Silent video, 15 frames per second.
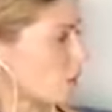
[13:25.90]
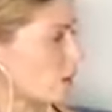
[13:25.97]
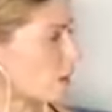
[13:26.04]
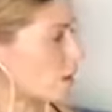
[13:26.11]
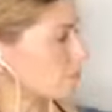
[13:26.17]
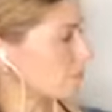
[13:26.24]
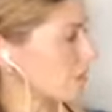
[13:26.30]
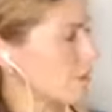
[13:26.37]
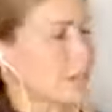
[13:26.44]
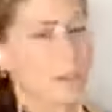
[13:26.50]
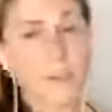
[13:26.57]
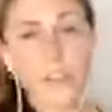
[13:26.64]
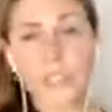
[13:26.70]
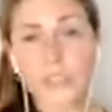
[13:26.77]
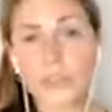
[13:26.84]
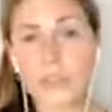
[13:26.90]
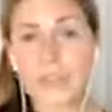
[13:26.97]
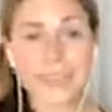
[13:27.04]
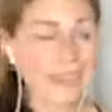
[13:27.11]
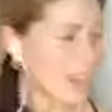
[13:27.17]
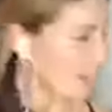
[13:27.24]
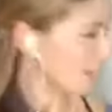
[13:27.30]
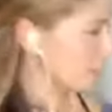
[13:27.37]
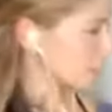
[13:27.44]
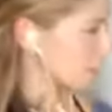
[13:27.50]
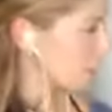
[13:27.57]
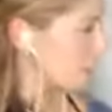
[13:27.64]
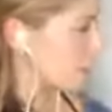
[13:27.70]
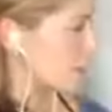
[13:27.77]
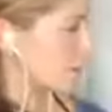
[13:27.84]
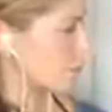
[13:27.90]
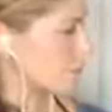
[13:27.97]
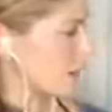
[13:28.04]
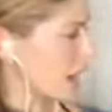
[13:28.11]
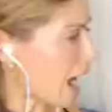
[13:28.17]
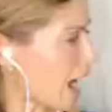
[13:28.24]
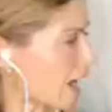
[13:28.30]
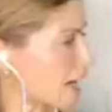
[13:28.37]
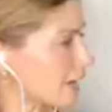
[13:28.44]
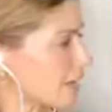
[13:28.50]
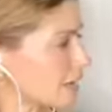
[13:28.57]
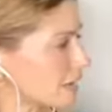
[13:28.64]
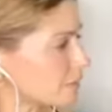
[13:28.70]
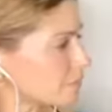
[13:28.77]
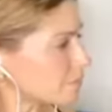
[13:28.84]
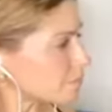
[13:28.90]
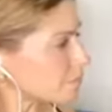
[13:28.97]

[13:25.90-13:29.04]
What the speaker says: we come down here to the net, in reality,